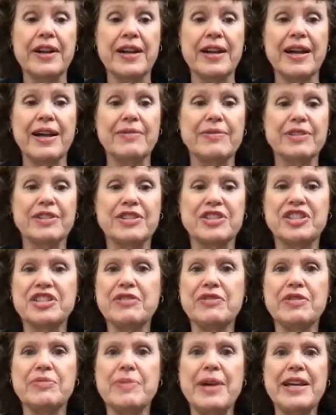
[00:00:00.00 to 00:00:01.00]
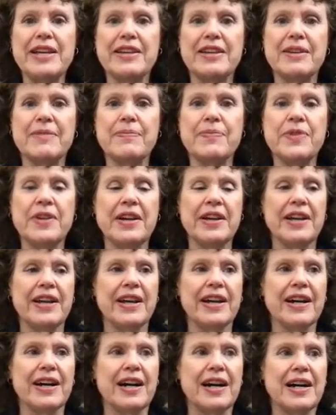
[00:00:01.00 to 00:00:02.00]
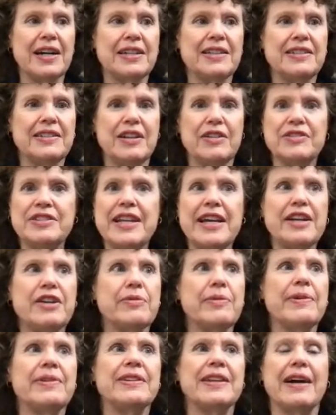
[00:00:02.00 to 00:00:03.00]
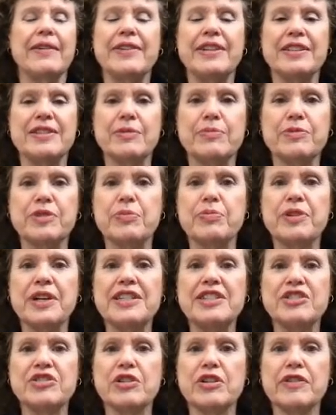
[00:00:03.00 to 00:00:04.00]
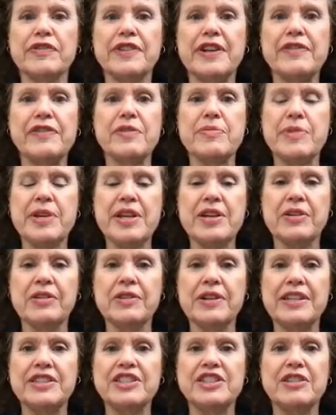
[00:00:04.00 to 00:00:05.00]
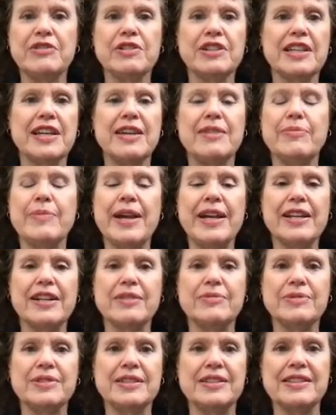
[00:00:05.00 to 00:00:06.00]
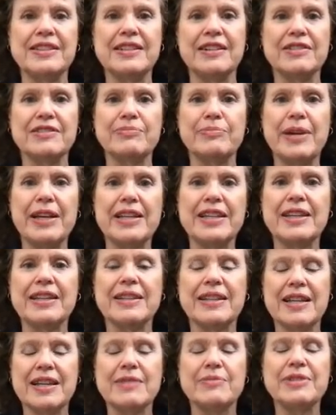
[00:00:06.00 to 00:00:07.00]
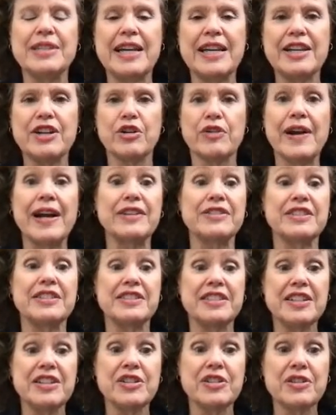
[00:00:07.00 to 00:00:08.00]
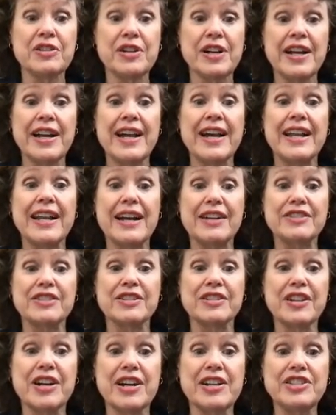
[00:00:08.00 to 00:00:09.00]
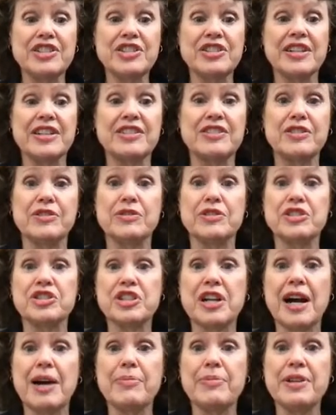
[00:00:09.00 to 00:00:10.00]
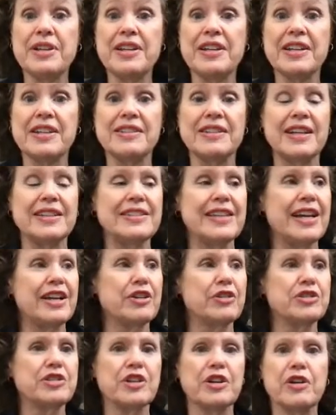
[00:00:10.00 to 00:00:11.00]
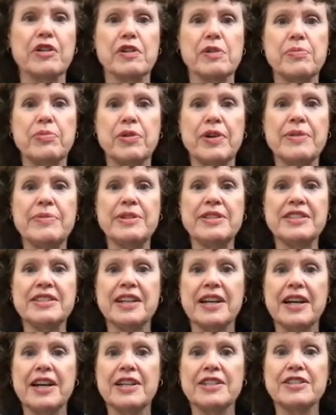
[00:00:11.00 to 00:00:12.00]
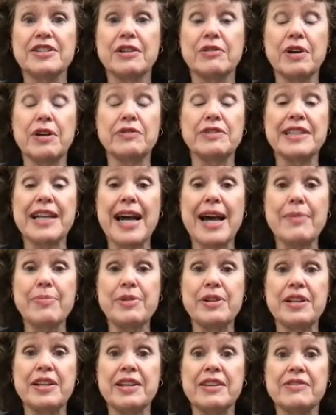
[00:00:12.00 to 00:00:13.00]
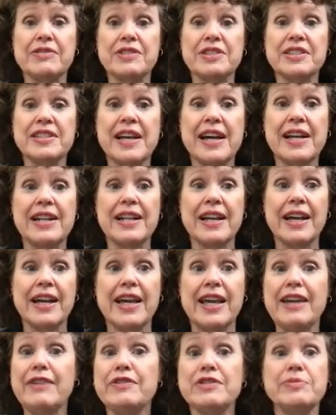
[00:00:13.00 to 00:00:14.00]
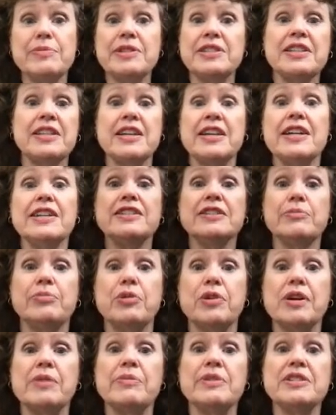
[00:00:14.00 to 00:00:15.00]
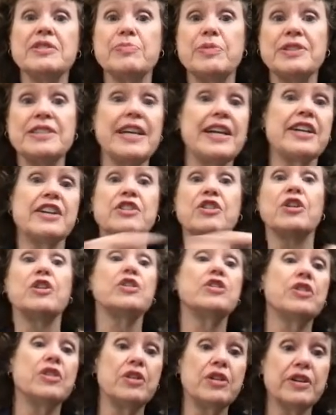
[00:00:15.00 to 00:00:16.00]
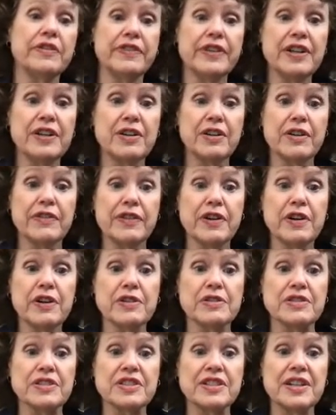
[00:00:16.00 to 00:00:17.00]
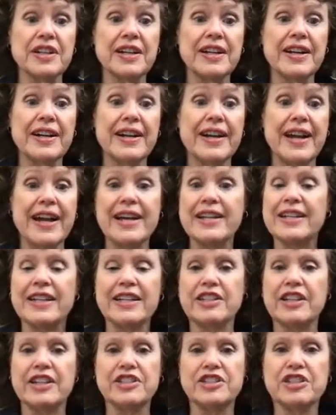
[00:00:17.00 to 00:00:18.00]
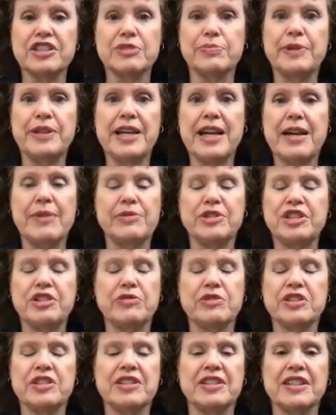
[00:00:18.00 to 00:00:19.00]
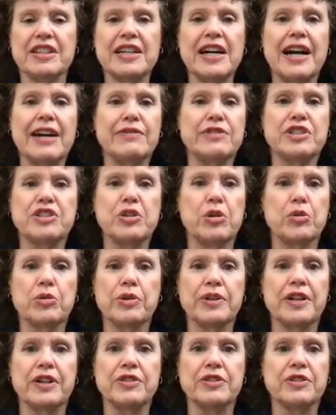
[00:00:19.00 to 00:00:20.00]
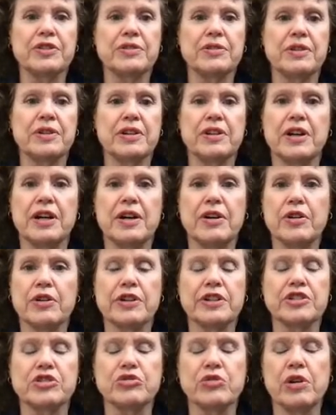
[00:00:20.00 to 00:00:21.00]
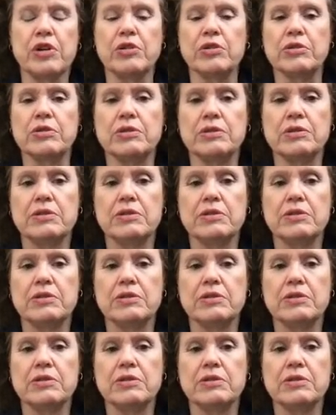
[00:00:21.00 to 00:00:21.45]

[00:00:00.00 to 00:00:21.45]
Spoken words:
And because she would make him take him. I mean, the place served every meal, and she would keep making him take her out to dinner and out to lunch and do the shopping and take her to her appointments. So what was happening was that he was missing his appointments, but taking her to all of hers. And it just became, the guy was totally under her control.